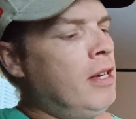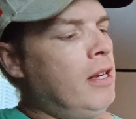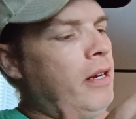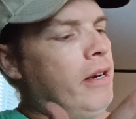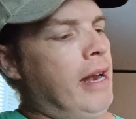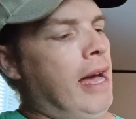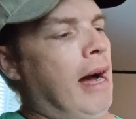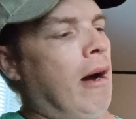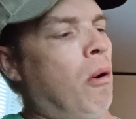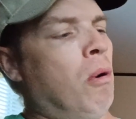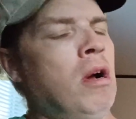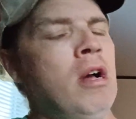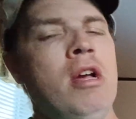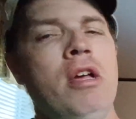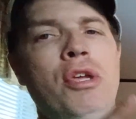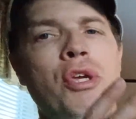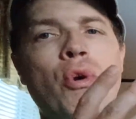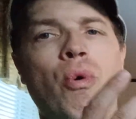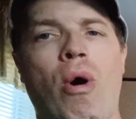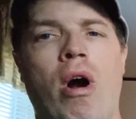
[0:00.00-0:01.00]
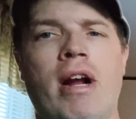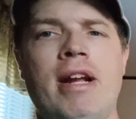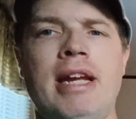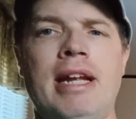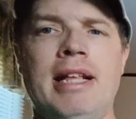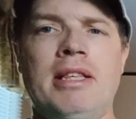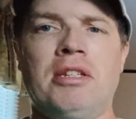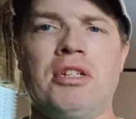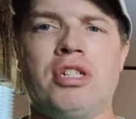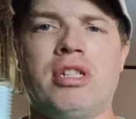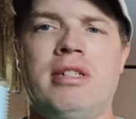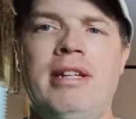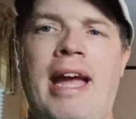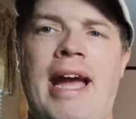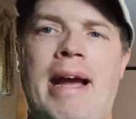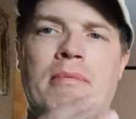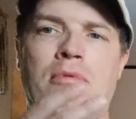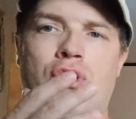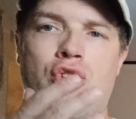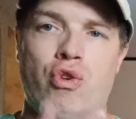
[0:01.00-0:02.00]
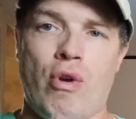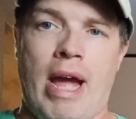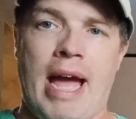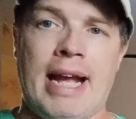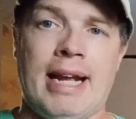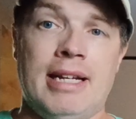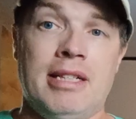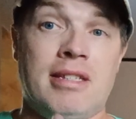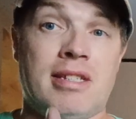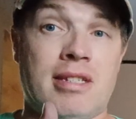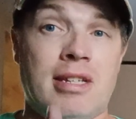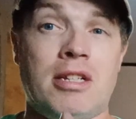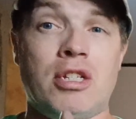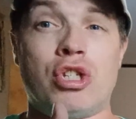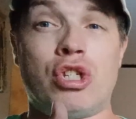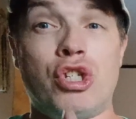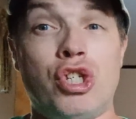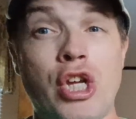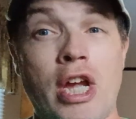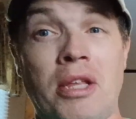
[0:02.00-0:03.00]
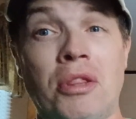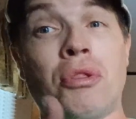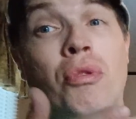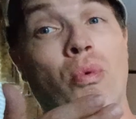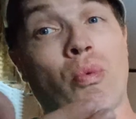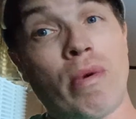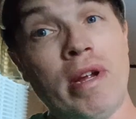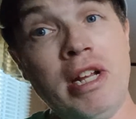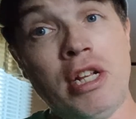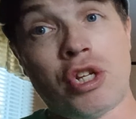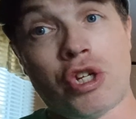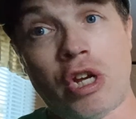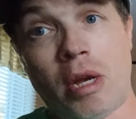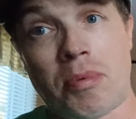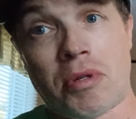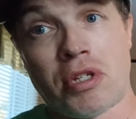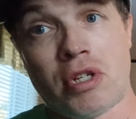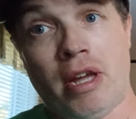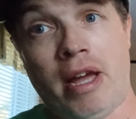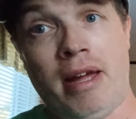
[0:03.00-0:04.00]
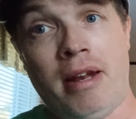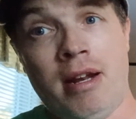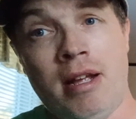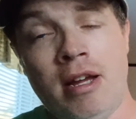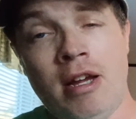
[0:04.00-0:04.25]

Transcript: Now, you are getting the Snapdragon 6 Gen 3 chipset,